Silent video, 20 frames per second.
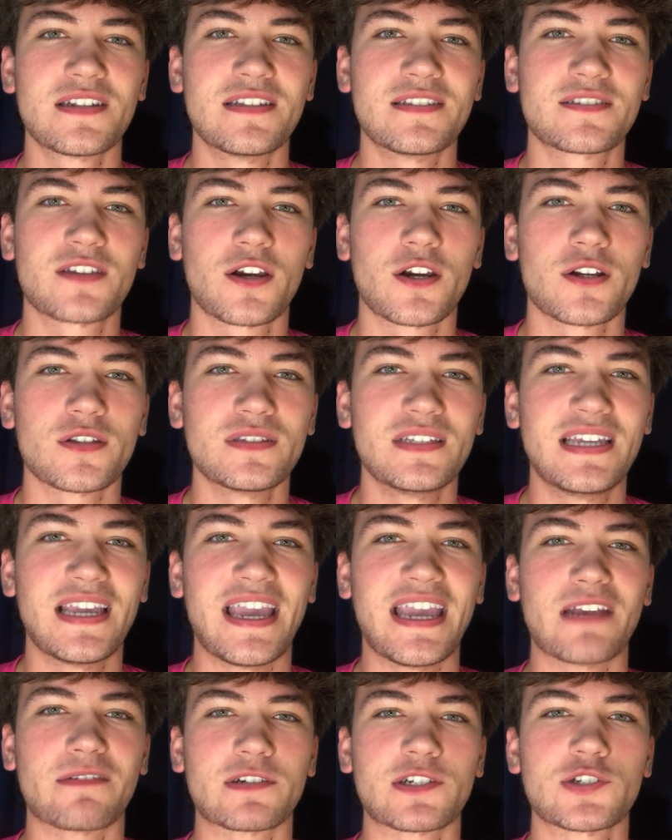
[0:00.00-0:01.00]
is currently
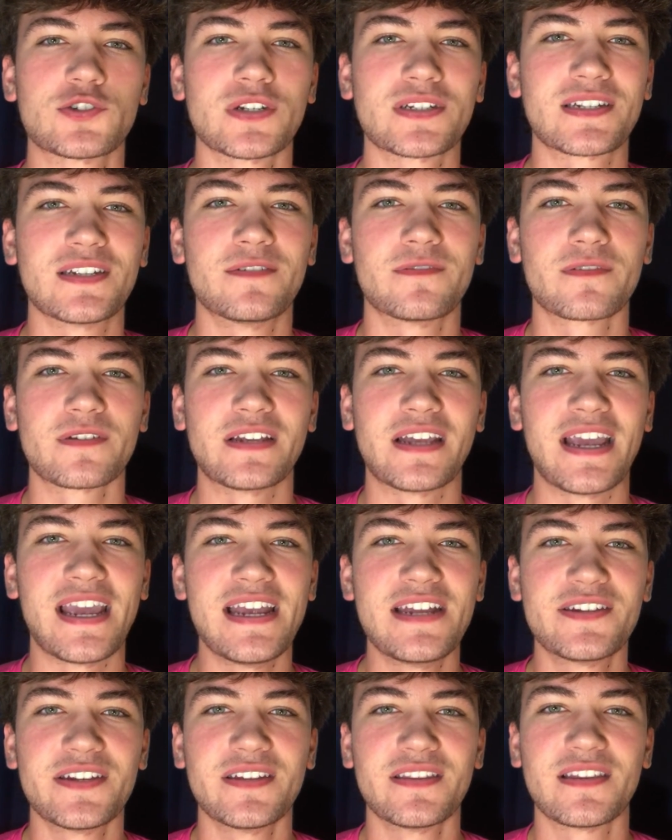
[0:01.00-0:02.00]
a restricted free
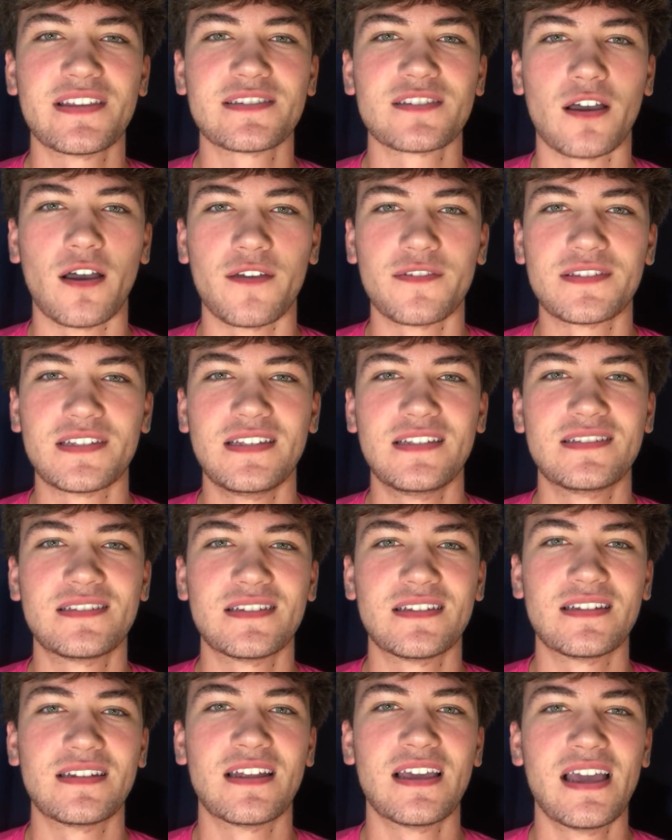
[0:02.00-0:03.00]
agent this
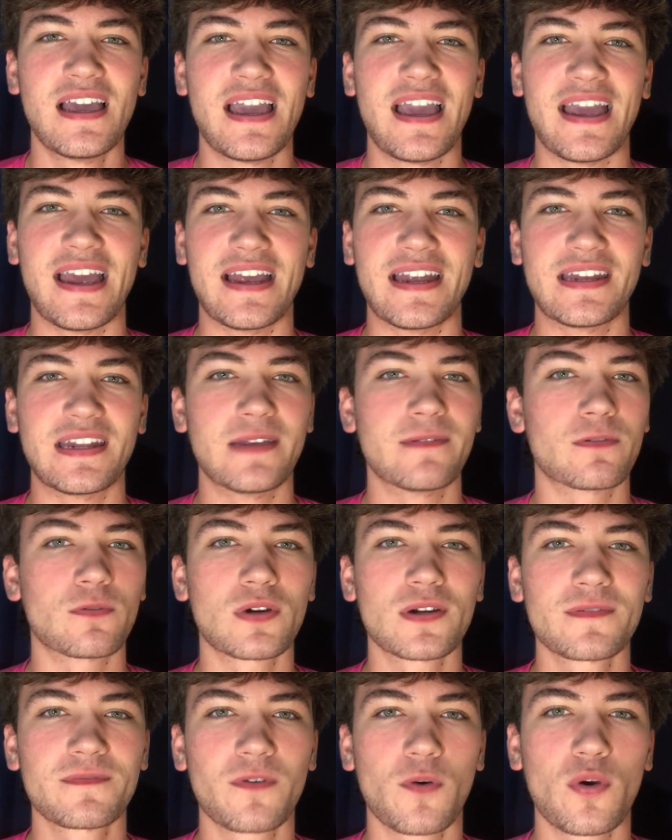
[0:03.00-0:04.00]
offseason, and if it
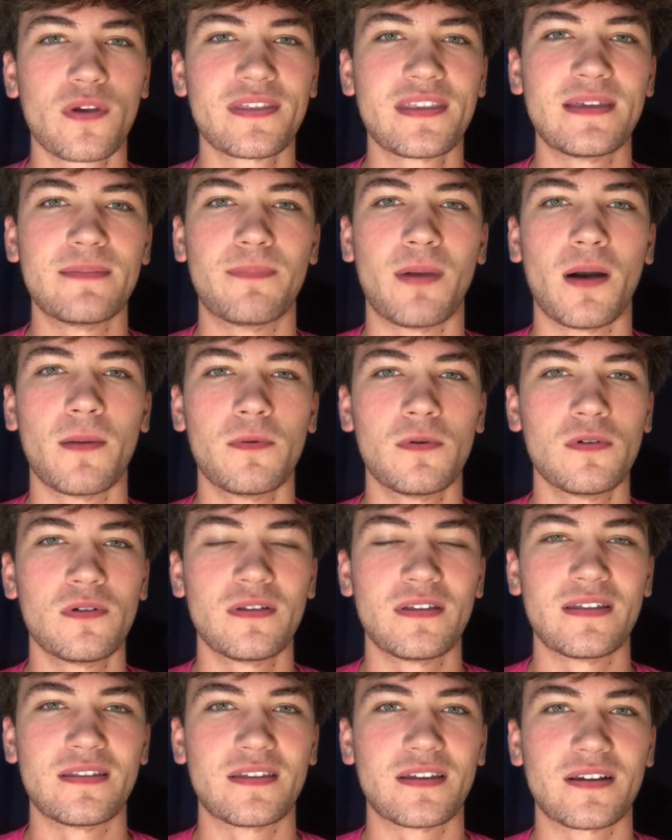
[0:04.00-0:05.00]
weren't for the
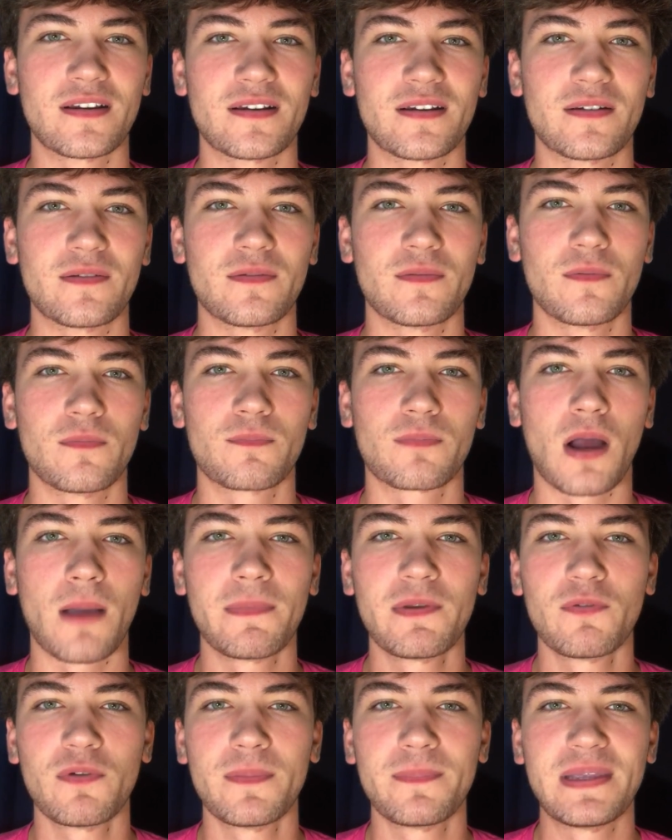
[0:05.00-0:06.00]
bubble, there
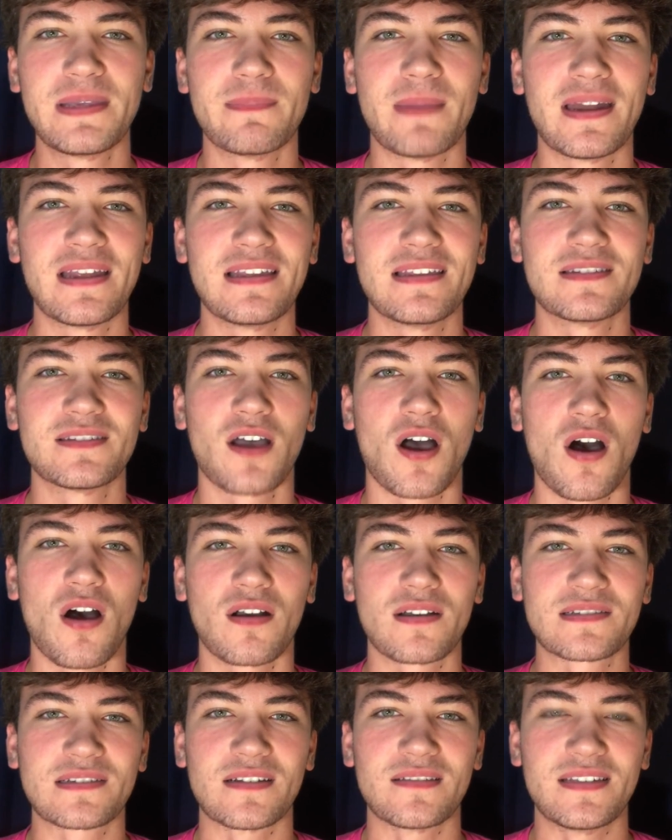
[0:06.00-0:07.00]
probably wouldn't be many
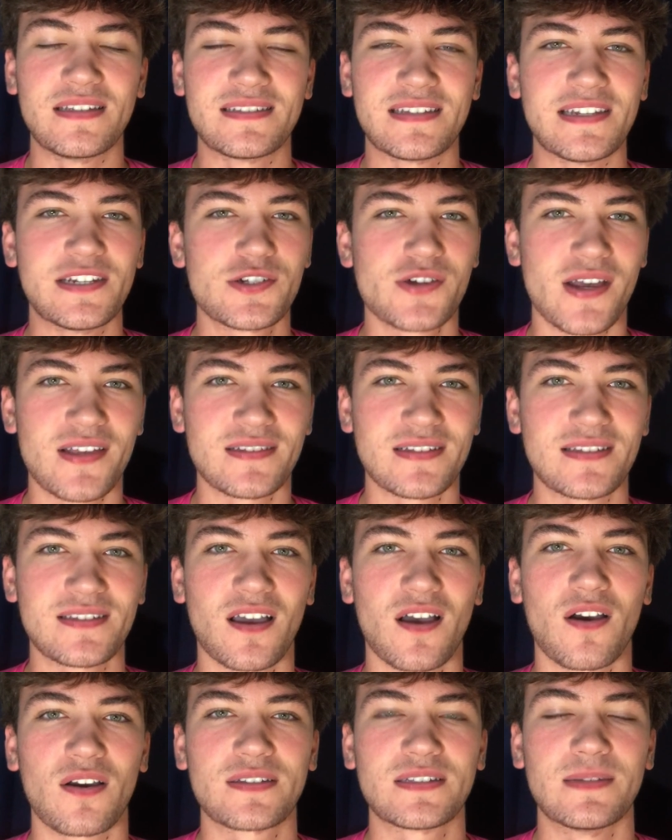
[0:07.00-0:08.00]
talks, or at least interesting
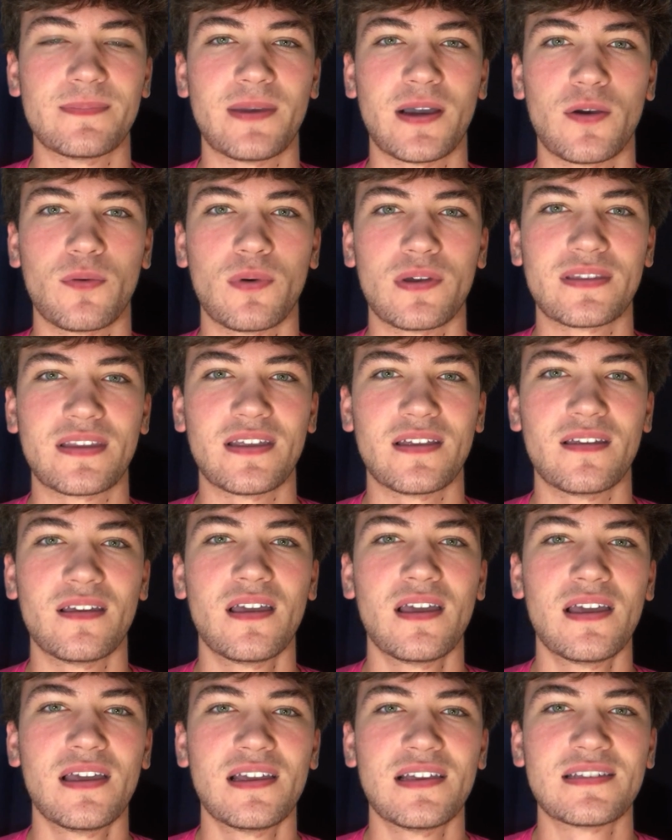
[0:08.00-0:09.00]
talks, about what the
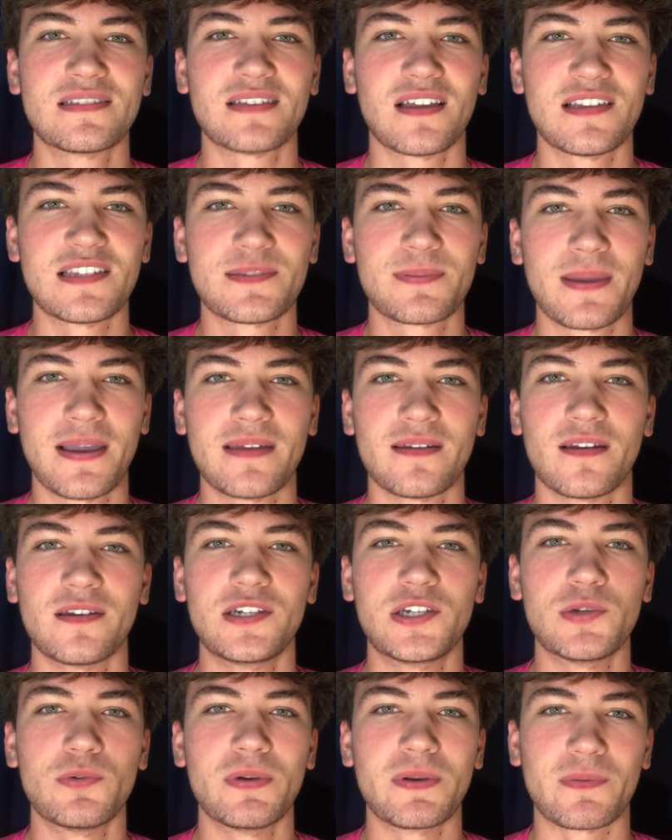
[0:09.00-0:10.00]
Suns plan
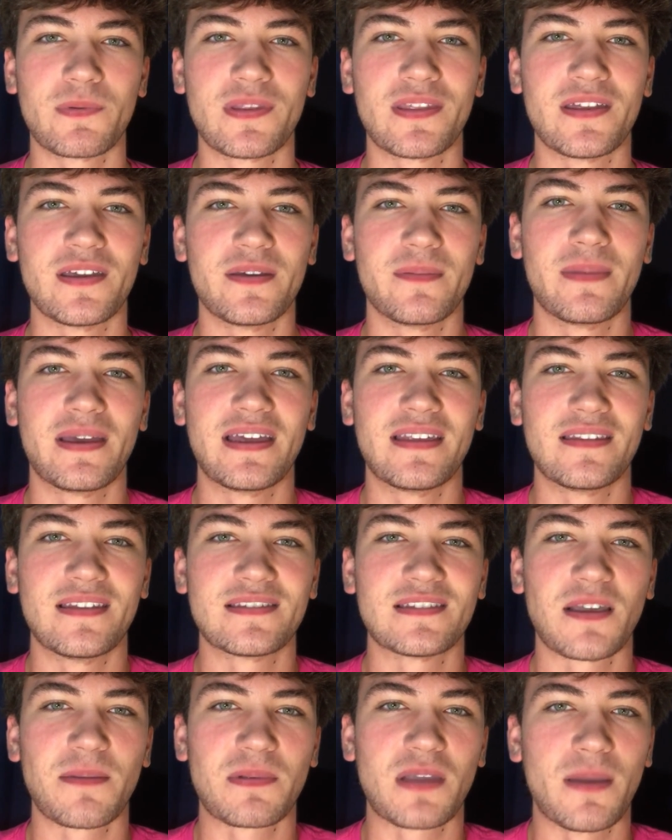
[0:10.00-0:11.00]
on doing with him in
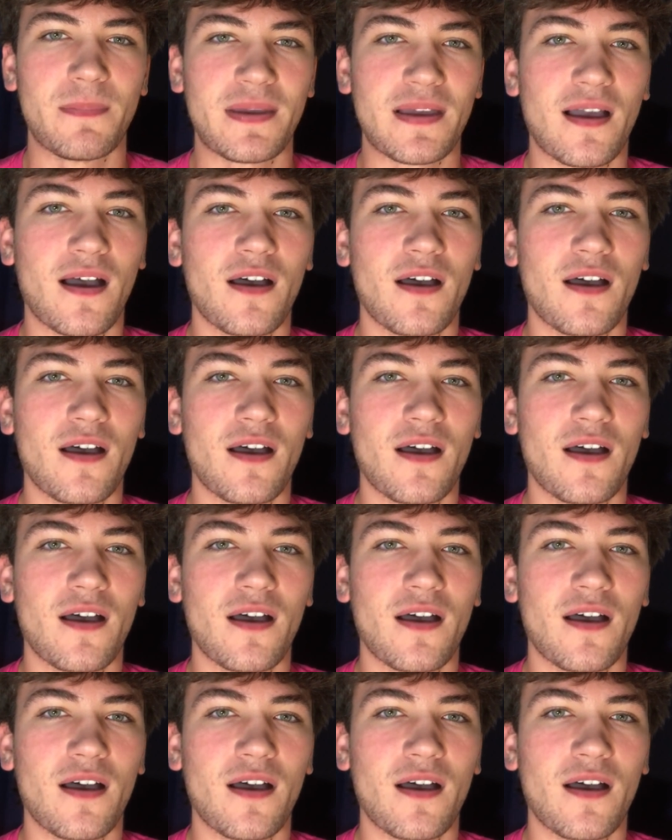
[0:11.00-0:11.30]
this upcoming